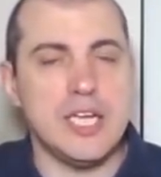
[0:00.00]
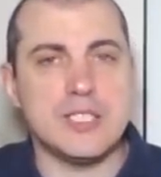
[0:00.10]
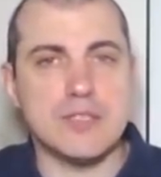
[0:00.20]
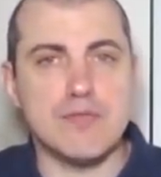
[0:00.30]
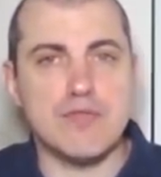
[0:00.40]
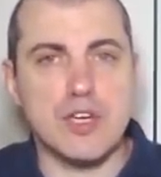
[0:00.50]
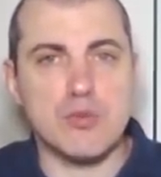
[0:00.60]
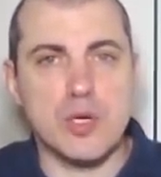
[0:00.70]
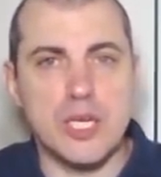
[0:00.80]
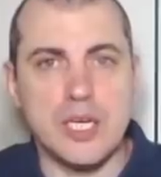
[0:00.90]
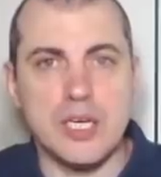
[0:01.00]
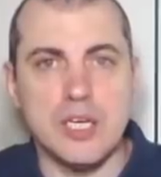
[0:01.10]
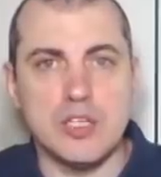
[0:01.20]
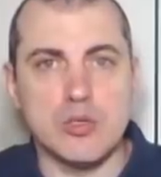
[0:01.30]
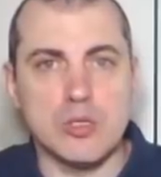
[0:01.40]
It's some fun reading.
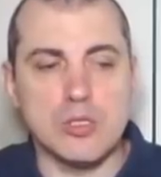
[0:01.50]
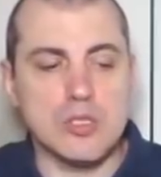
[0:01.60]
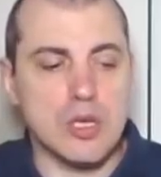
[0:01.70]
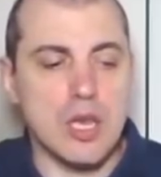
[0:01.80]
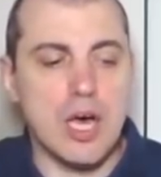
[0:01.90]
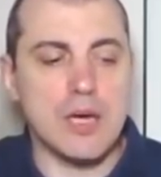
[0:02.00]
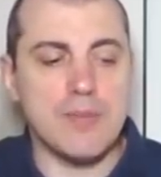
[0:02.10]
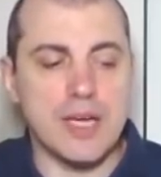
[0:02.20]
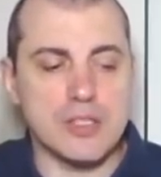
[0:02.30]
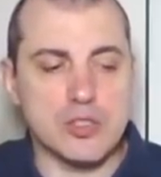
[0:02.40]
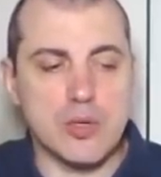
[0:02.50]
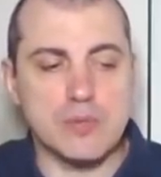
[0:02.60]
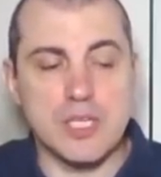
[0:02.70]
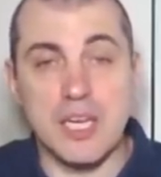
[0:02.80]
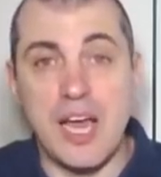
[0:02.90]
You'll learn a lot about the
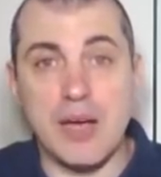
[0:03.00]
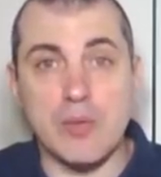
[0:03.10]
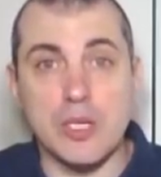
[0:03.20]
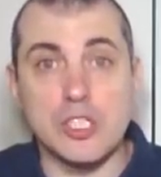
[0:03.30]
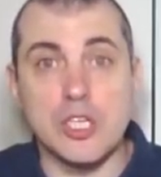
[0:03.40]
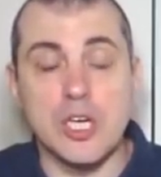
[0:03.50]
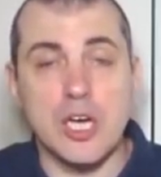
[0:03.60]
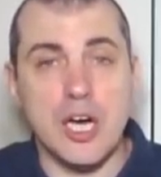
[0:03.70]
scripting language.